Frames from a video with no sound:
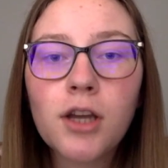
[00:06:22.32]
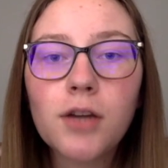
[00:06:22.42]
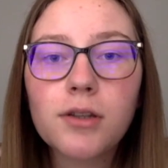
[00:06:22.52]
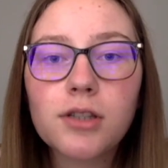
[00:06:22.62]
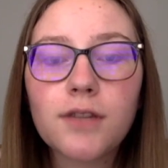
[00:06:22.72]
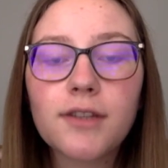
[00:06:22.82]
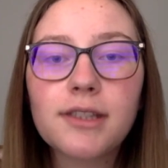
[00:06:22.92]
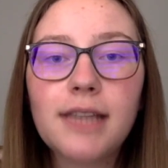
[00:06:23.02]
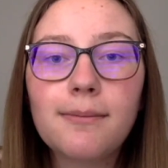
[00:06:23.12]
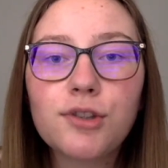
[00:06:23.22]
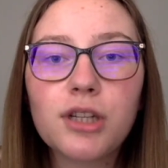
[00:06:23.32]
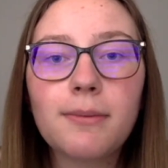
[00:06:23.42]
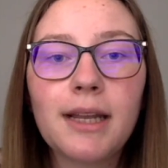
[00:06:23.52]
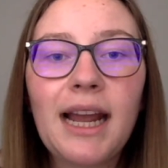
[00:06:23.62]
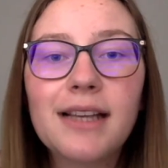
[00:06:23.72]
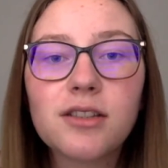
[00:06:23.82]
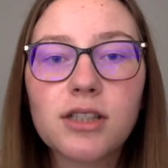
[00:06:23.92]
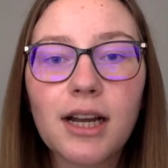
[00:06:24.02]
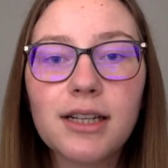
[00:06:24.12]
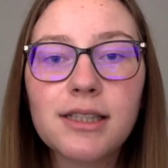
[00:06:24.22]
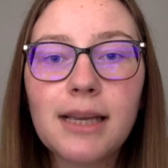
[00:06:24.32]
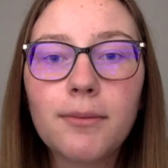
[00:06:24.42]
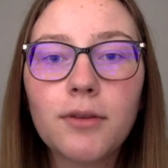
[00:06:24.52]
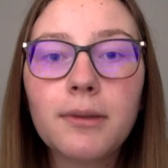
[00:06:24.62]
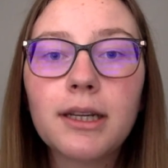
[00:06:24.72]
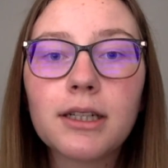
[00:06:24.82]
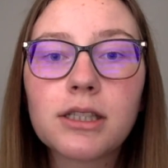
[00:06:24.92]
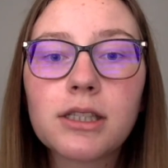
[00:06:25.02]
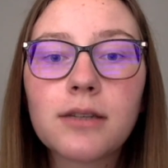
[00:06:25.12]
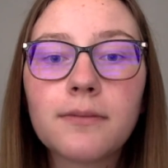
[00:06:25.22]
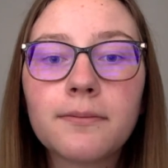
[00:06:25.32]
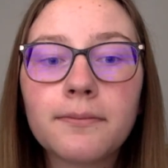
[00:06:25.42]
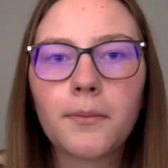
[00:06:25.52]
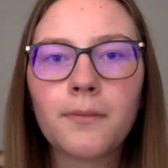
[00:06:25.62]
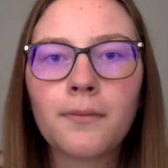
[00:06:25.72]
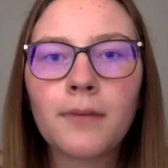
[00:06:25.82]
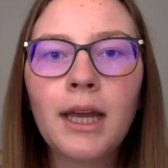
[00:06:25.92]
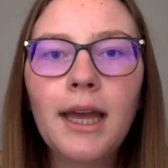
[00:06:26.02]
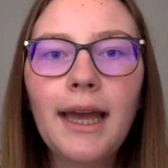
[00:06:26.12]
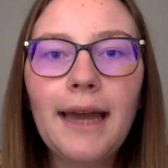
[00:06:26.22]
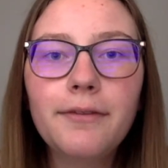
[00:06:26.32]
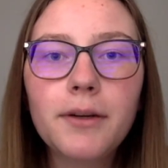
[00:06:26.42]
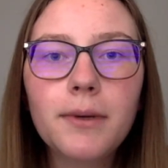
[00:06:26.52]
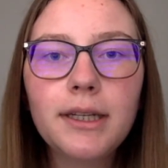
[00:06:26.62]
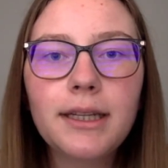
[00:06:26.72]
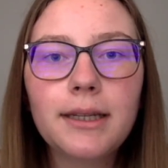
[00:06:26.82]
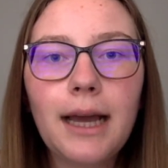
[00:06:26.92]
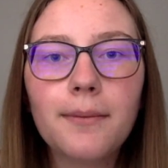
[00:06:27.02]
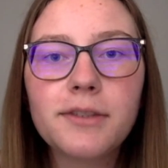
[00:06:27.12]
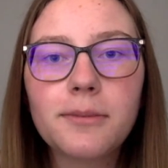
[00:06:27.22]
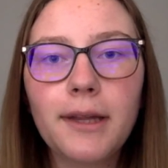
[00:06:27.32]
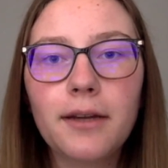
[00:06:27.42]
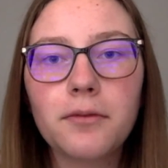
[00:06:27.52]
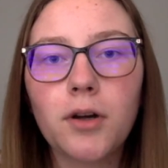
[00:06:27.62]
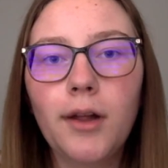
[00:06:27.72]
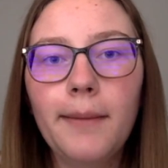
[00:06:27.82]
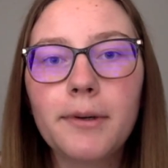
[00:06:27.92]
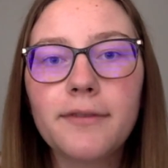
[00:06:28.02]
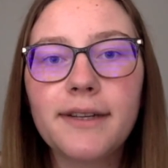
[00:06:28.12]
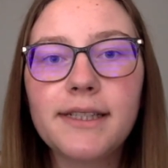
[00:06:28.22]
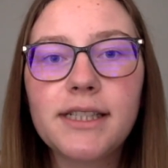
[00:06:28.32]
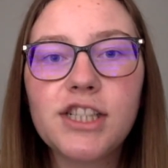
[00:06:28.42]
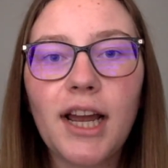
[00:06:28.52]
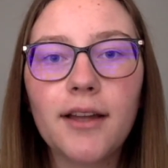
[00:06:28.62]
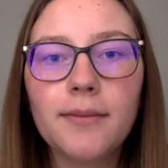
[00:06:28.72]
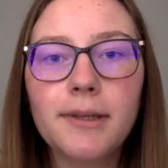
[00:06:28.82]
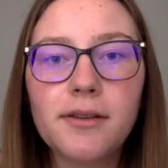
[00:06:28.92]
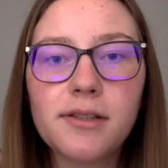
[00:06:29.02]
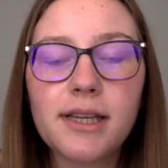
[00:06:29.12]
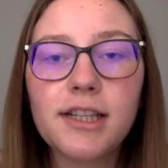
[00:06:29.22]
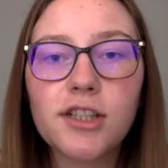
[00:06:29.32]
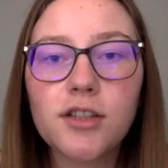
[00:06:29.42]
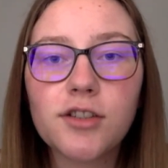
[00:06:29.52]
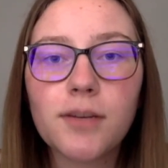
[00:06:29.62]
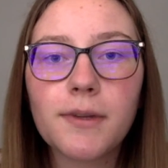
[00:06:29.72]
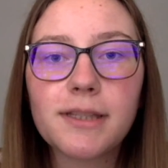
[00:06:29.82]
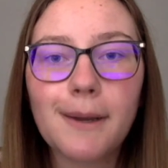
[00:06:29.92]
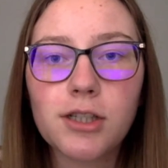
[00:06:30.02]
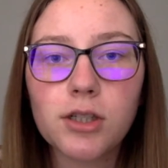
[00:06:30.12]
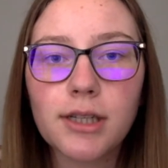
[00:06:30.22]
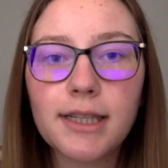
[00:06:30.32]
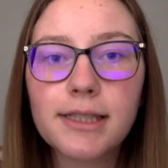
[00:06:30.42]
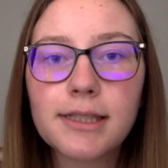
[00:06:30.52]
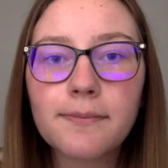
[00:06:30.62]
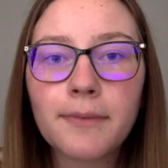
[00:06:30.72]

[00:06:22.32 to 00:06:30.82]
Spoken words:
who deserve the same treatment as their non-disabled peers. Everyone can help to play a role in preventing child abuse in children with special needs.